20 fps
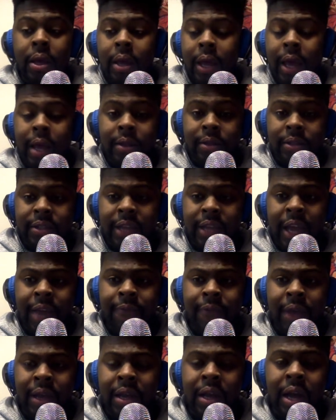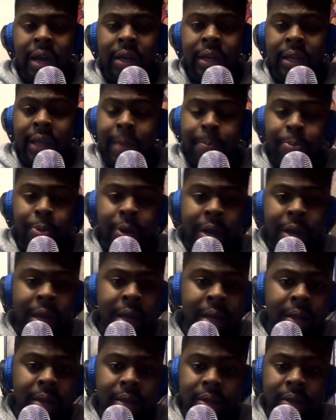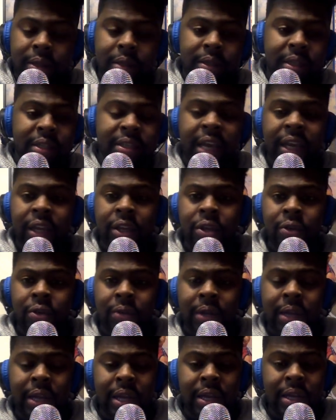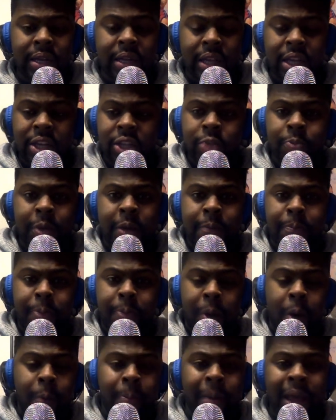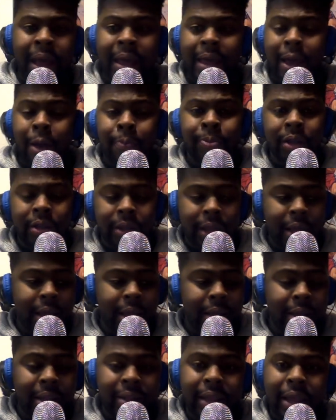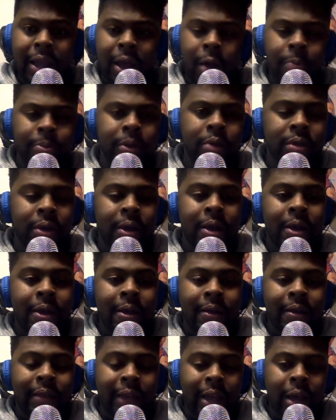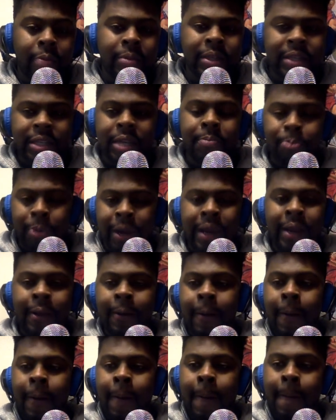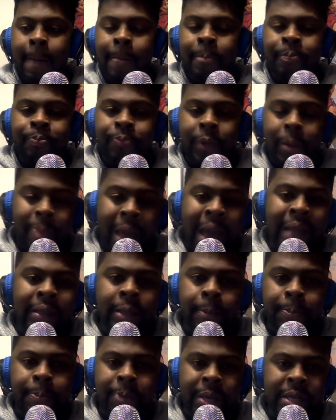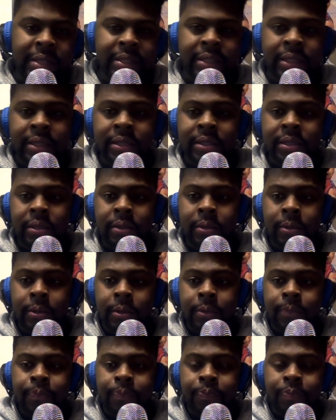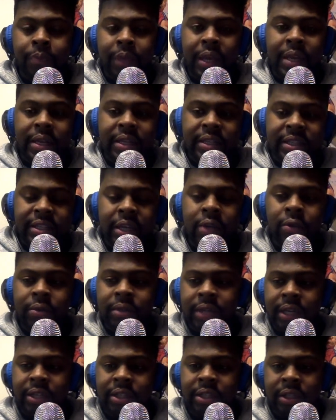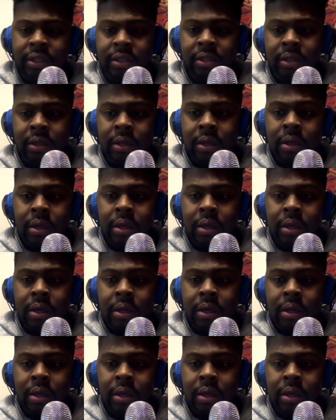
and Stan Van Gundy, they bring the second unit in. And Ish Smith, Boban, helped the team bring back the Pistons in the single digits.